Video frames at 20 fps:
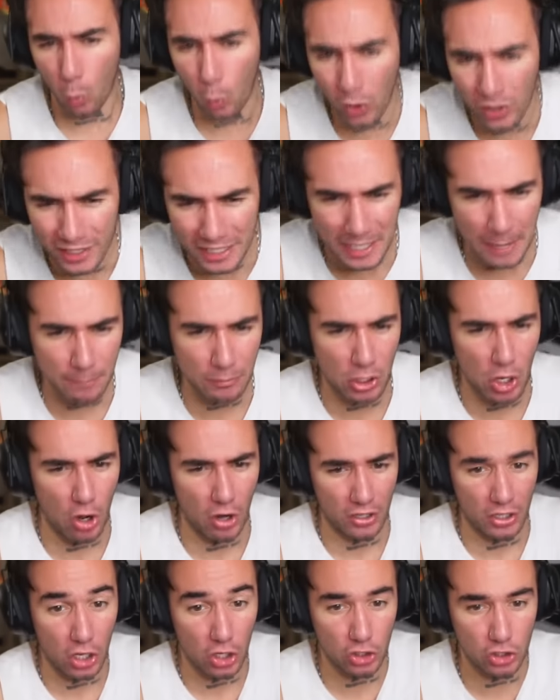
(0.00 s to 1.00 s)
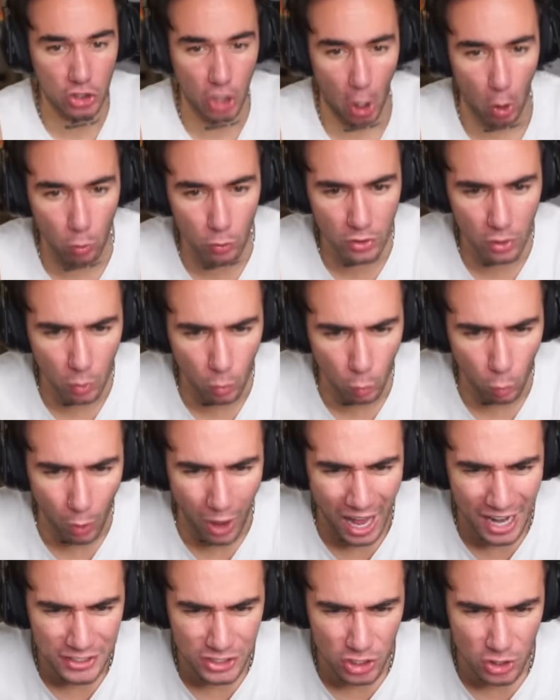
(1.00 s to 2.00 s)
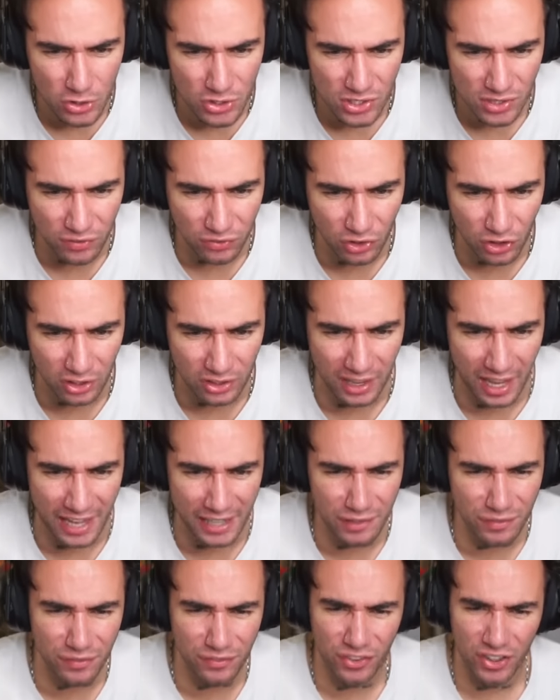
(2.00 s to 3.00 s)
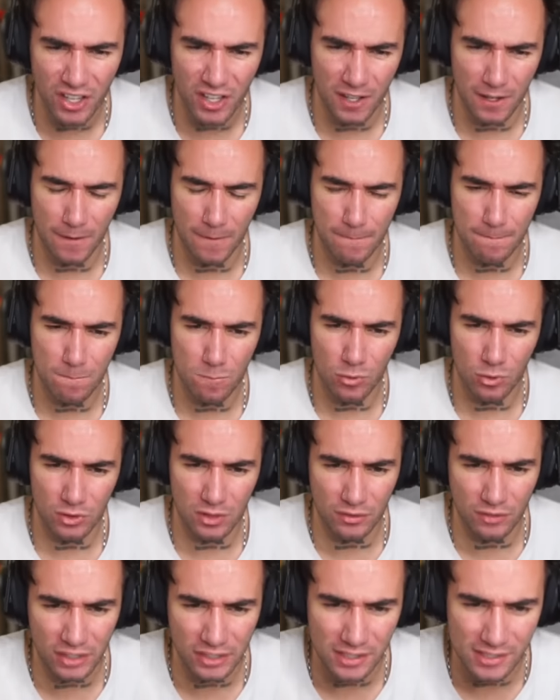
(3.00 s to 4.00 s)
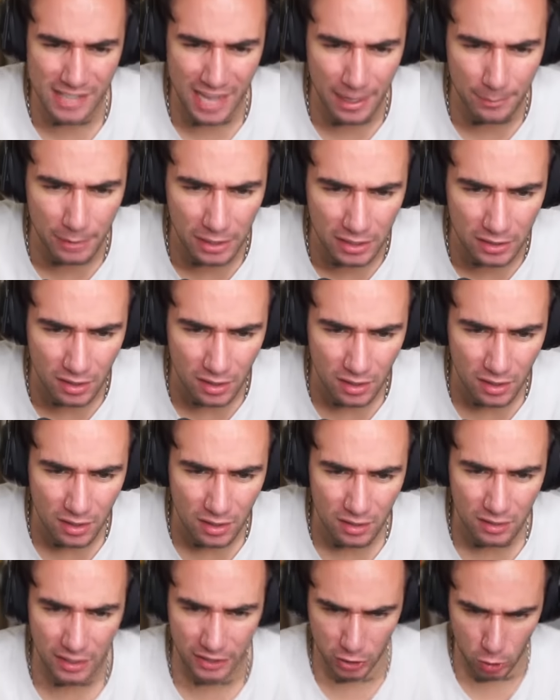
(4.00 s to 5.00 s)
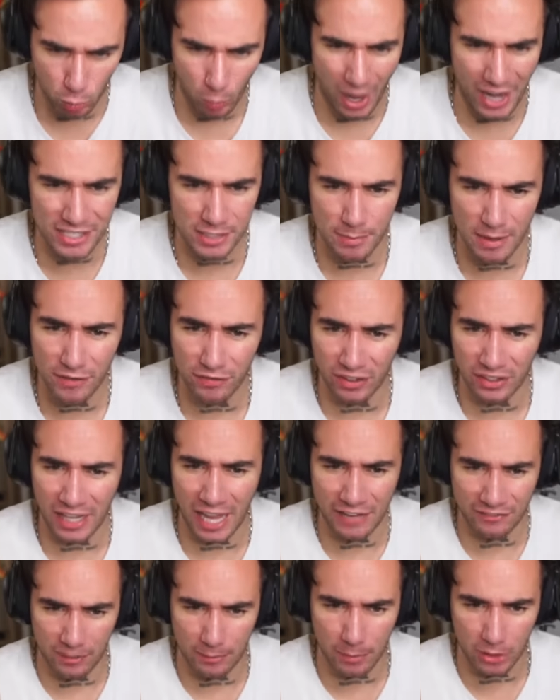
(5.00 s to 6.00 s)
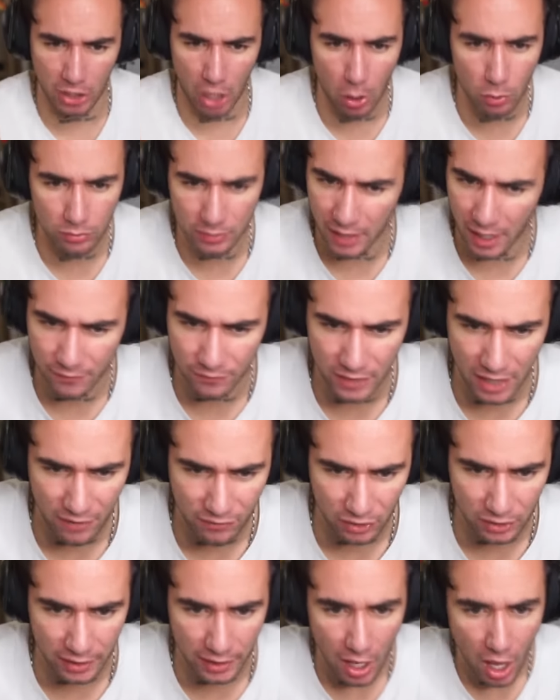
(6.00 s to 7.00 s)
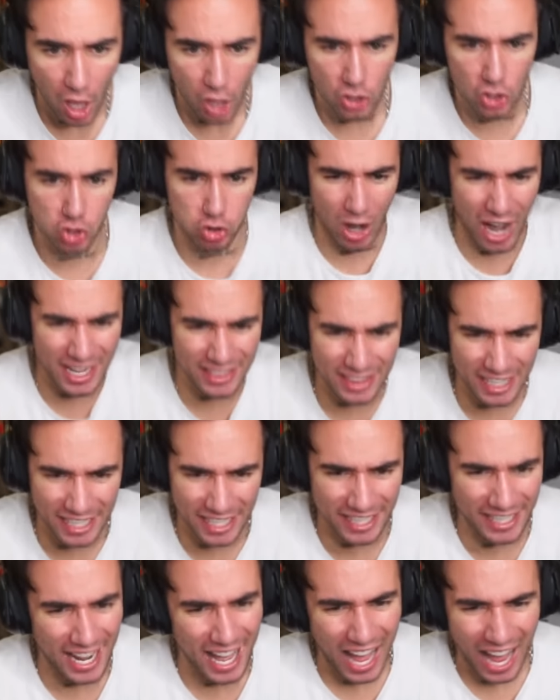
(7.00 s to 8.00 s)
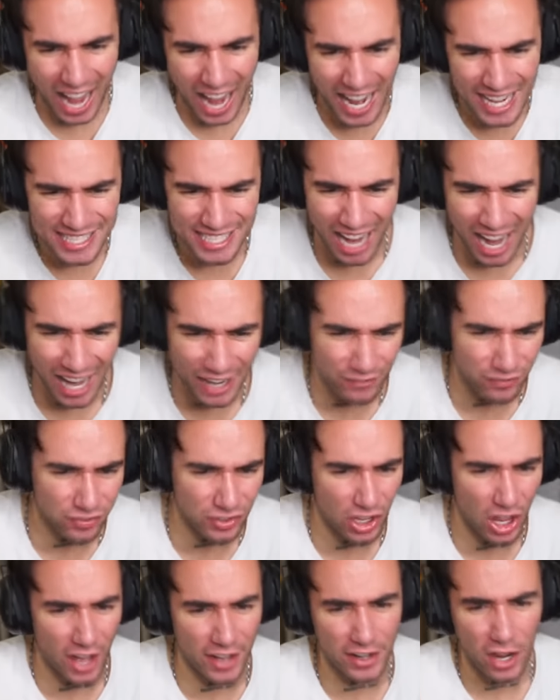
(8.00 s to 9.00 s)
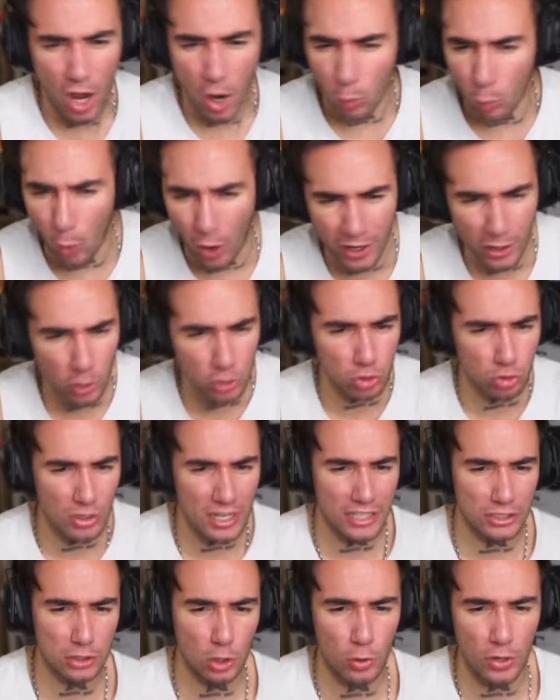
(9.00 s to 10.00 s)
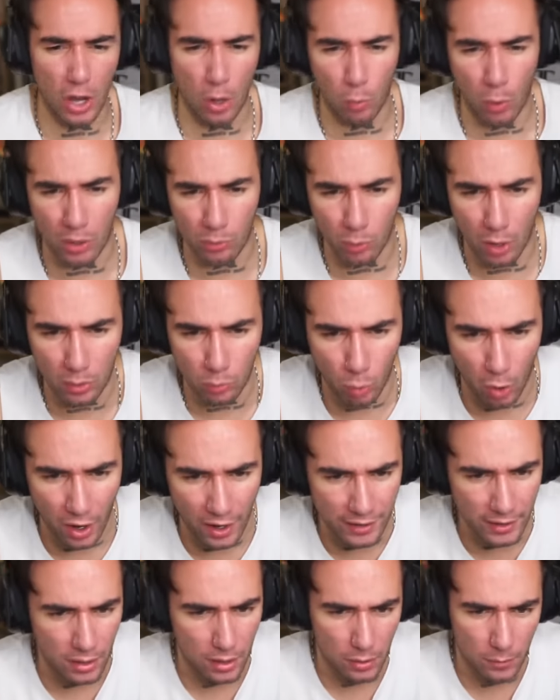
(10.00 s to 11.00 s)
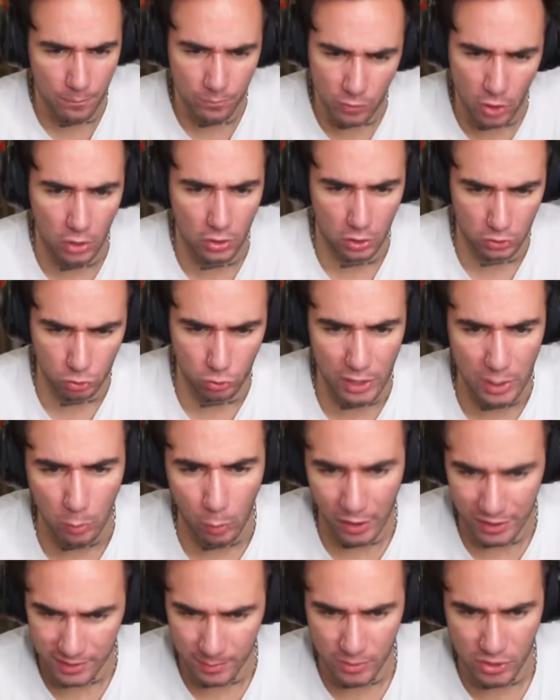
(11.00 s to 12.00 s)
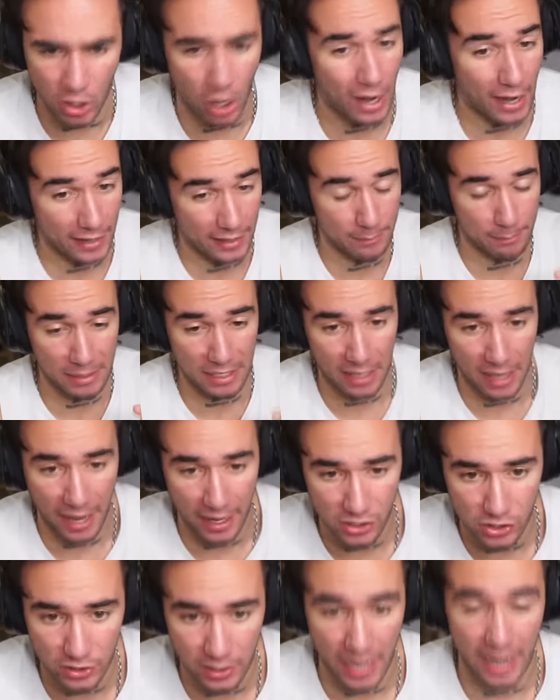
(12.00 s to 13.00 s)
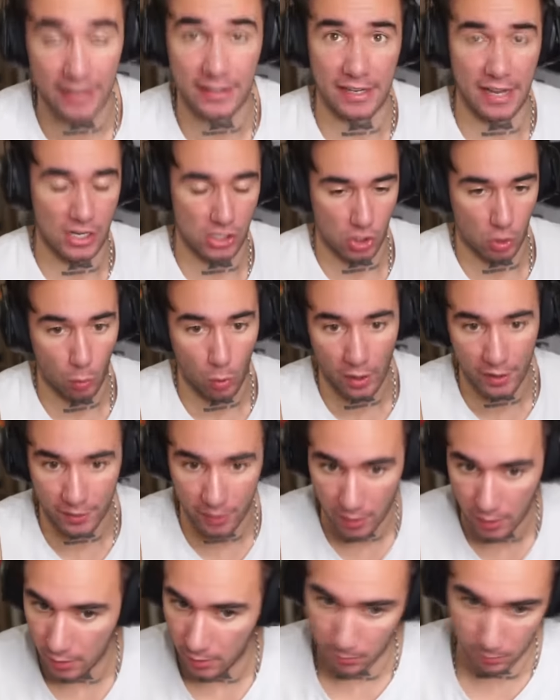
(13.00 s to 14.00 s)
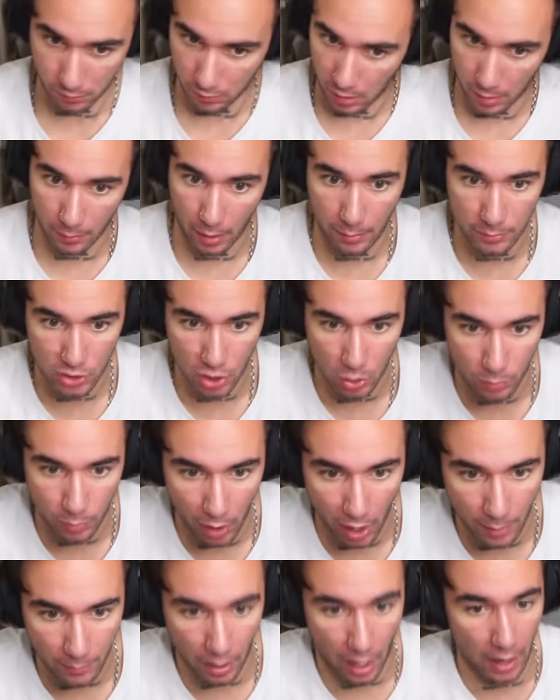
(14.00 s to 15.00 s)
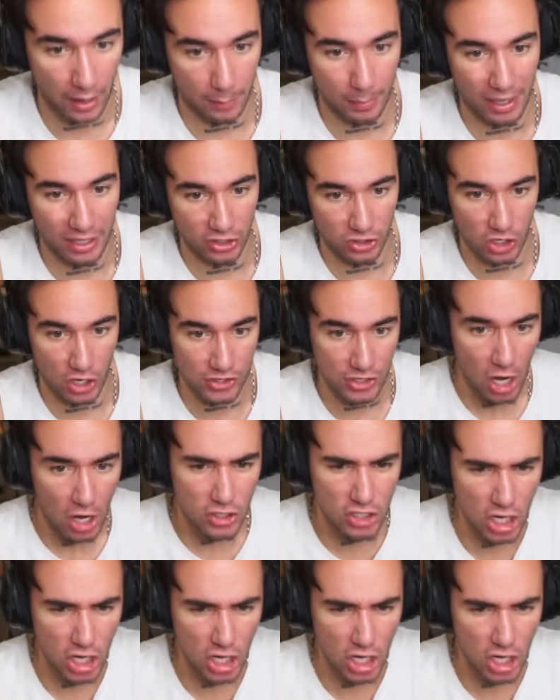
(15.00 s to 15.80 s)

William Cook, Goat Watchers for Life. What the fuck does that mean? Like you watch me for life. I'm the GOAT. De- definitely. Drethian, High Tide Flood, 103 Luna, 111. No, no, three ones. I'm sorry. I didn't mean to ex- add the extra one. I'm, I'm so, I'm, i apologize.